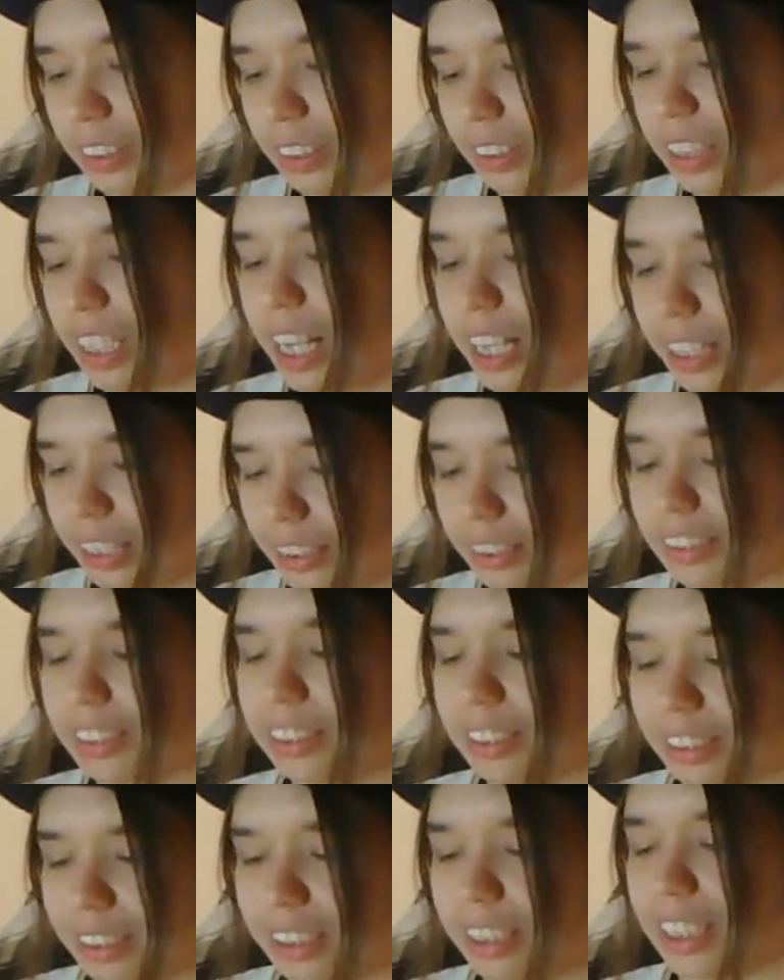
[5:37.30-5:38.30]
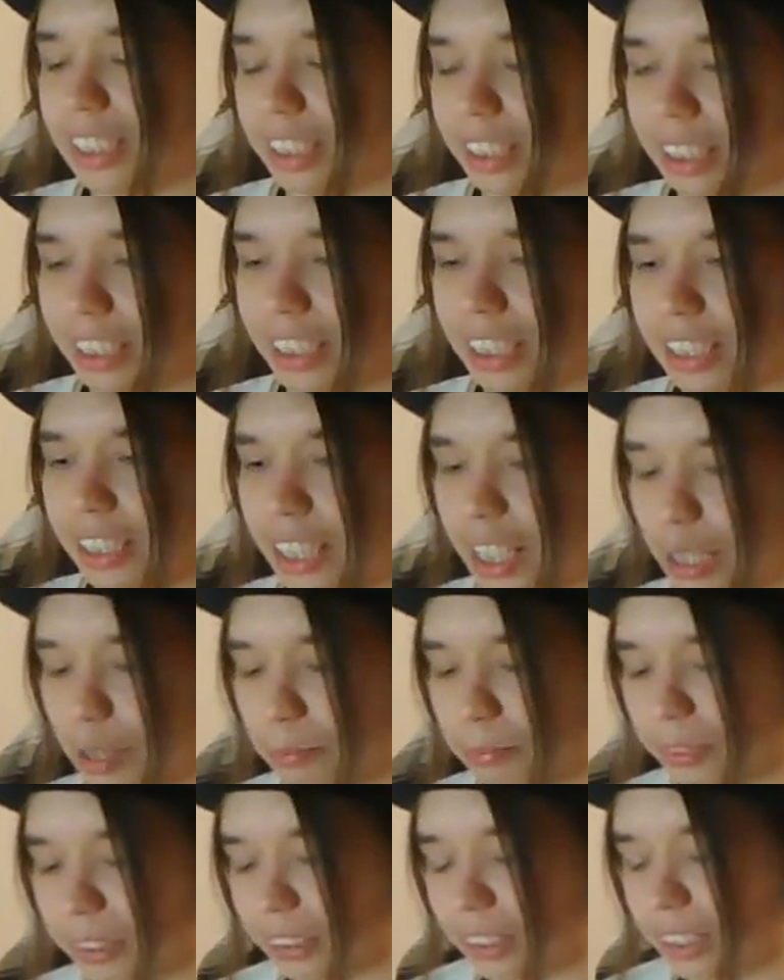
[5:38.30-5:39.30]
Yeah, this is the Ten of Cups.